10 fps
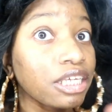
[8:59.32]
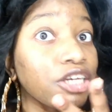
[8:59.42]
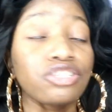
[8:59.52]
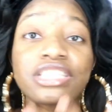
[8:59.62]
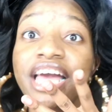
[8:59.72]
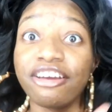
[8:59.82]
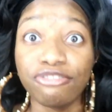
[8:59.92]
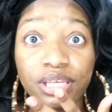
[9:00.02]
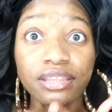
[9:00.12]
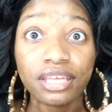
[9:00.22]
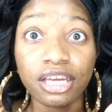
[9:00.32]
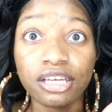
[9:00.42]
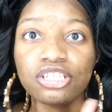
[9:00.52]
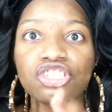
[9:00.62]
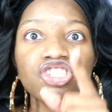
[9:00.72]
hears
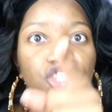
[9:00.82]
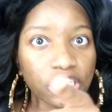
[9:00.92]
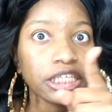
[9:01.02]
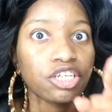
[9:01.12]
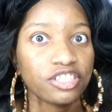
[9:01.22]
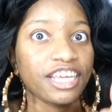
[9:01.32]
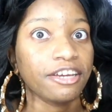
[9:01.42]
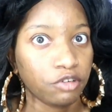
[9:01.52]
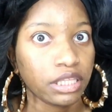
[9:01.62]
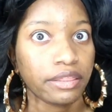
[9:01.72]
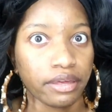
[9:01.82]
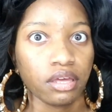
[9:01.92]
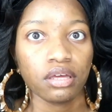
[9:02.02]
everything she hears everything